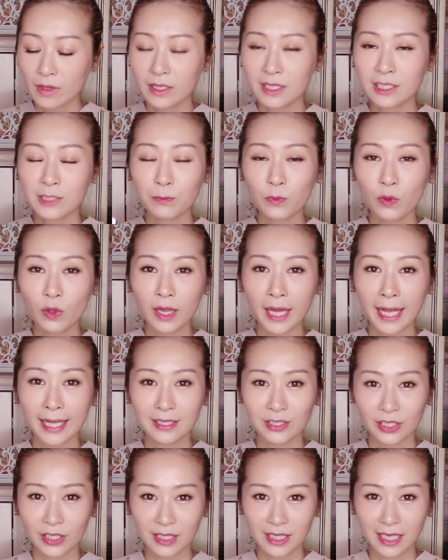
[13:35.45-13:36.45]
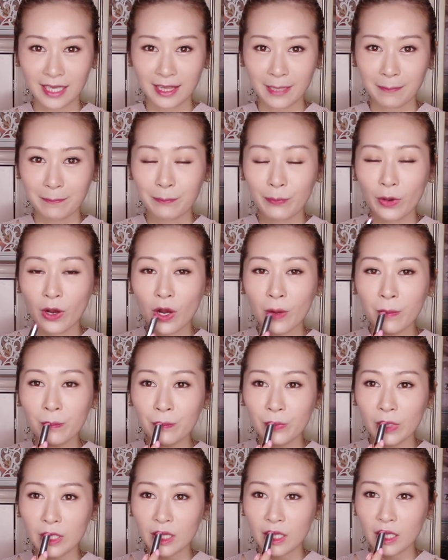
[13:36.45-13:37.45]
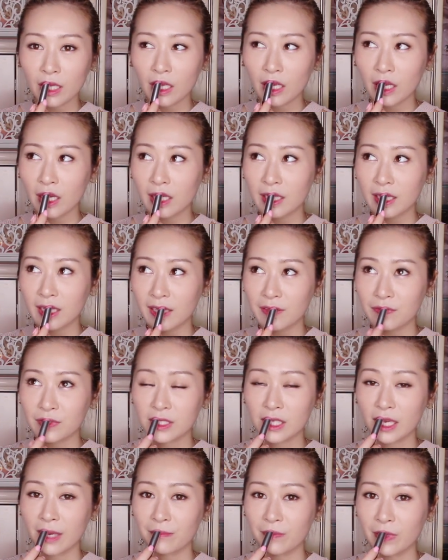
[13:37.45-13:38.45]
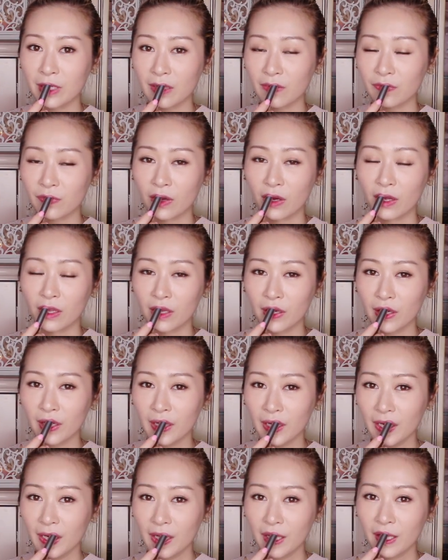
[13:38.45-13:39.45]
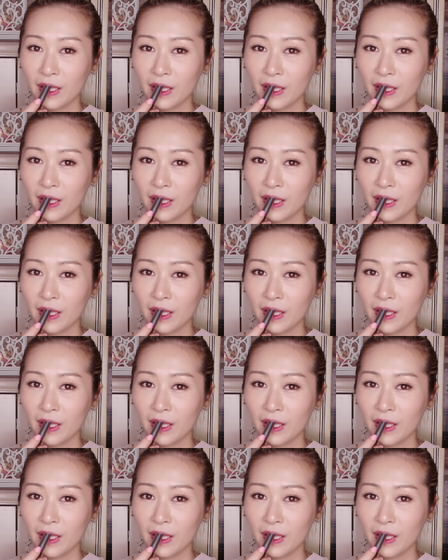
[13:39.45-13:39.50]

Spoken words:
it's more like just a lip balm, but it gives a bit of color.